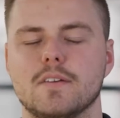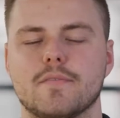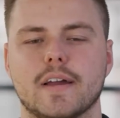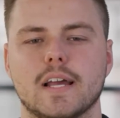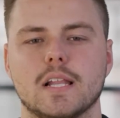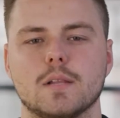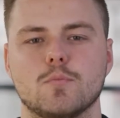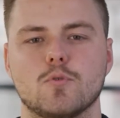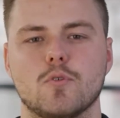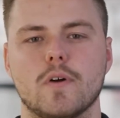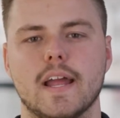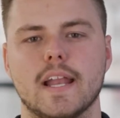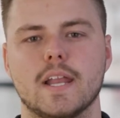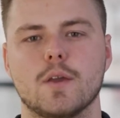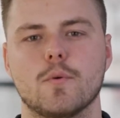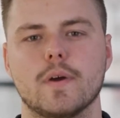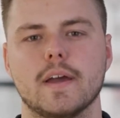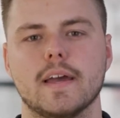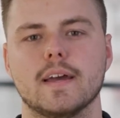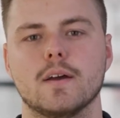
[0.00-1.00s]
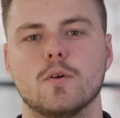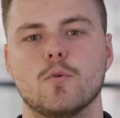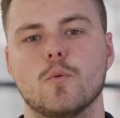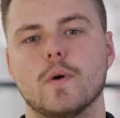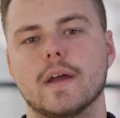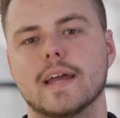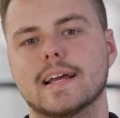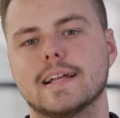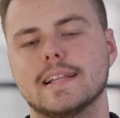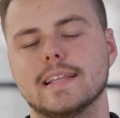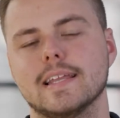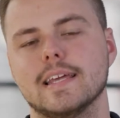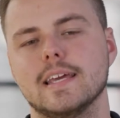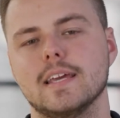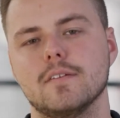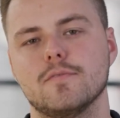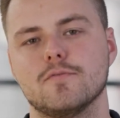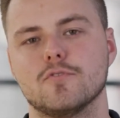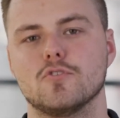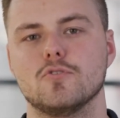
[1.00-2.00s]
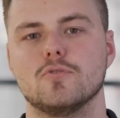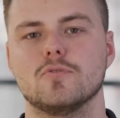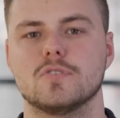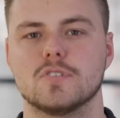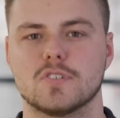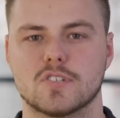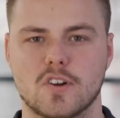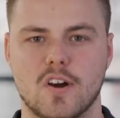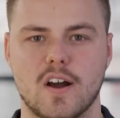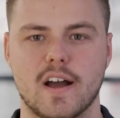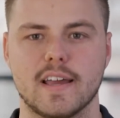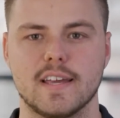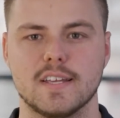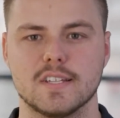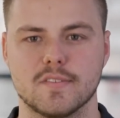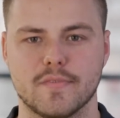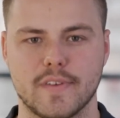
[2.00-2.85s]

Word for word: available anywhere where clear view to sky is